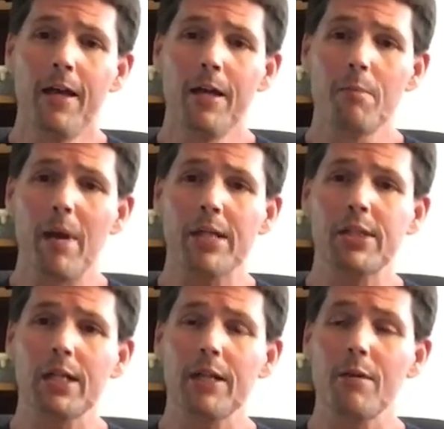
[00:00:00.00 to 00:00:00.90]

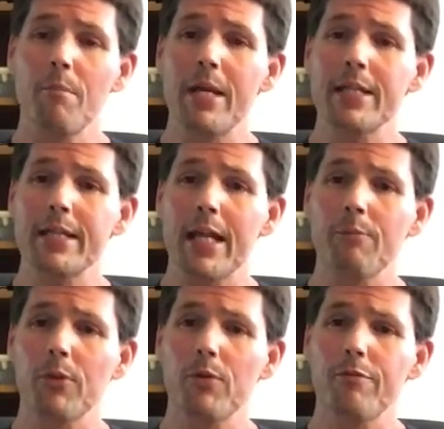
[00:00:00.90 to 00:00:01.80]
Basically, the men came
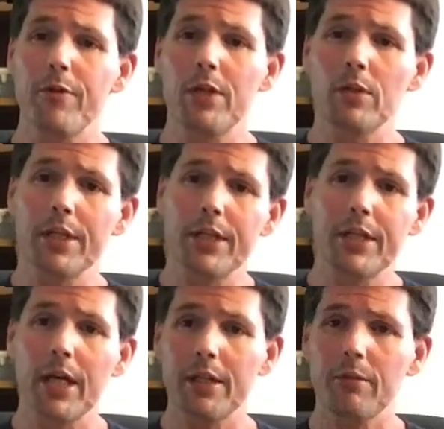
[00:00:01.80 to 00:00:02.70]
through the field and
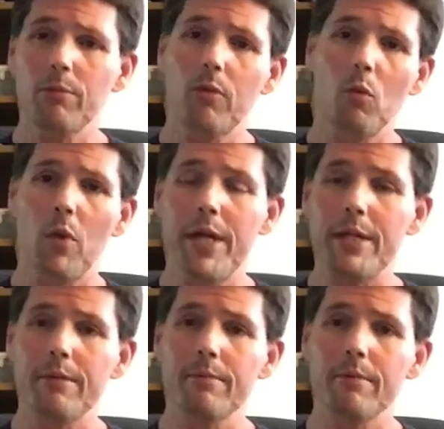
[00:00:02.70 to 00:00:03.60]
cut the wheat.
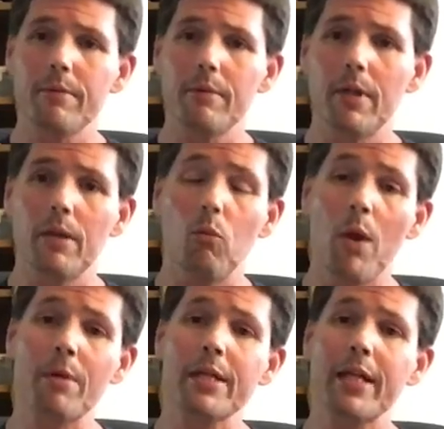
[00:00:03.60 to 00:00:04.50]
The
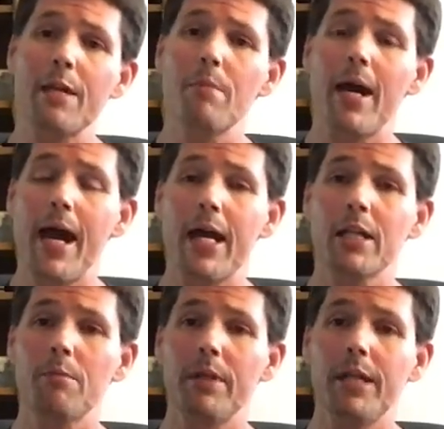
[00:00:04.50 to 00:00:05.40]
women came behind
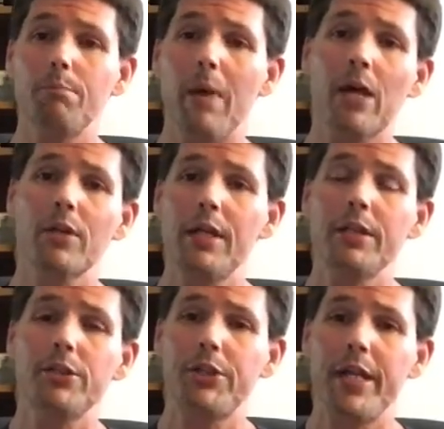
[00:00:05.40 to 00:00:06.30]
them and they bound it
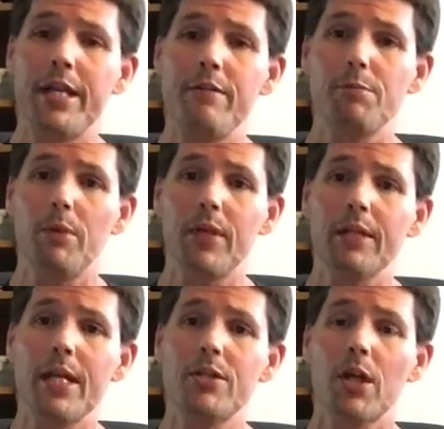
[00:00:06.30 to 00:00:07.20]
into sheaves, but then
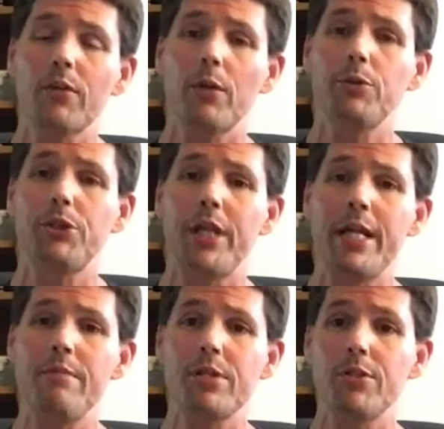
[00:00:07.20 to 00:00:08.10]
they took those
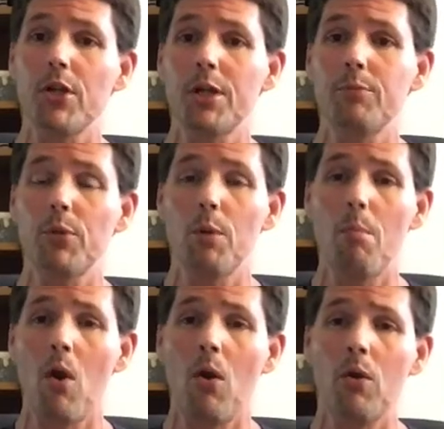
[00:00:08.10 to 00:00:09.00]
sheaves and took them to a
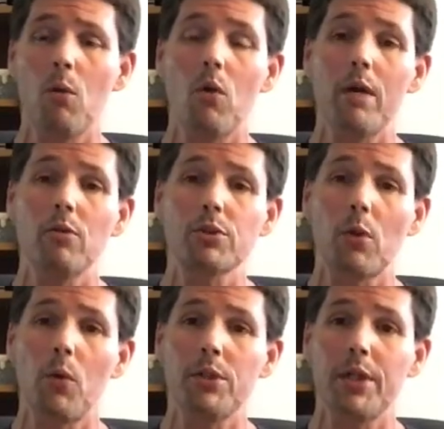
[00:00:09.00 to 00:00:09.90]
barn or whatever
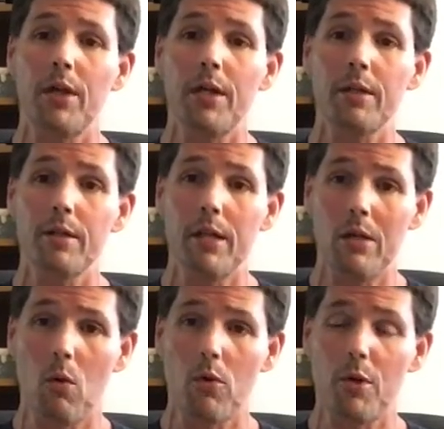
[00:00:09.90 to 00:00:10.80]
storage area in
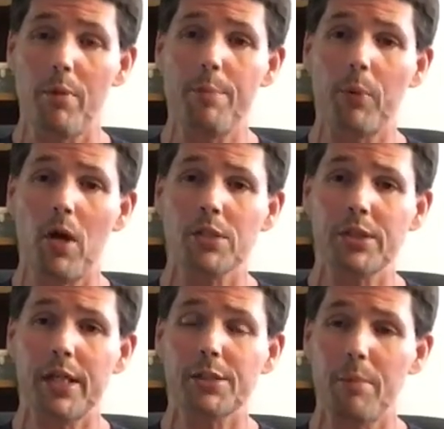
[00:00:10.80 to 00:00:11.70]
order to be
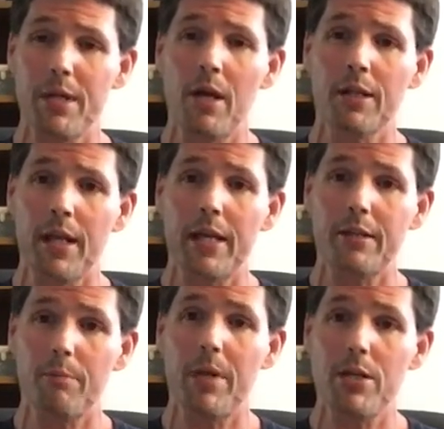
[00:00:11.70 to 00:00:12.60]
processed beyond that
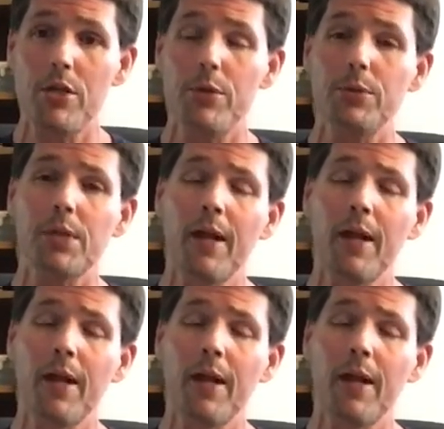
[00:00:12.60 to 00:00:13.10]
to be used.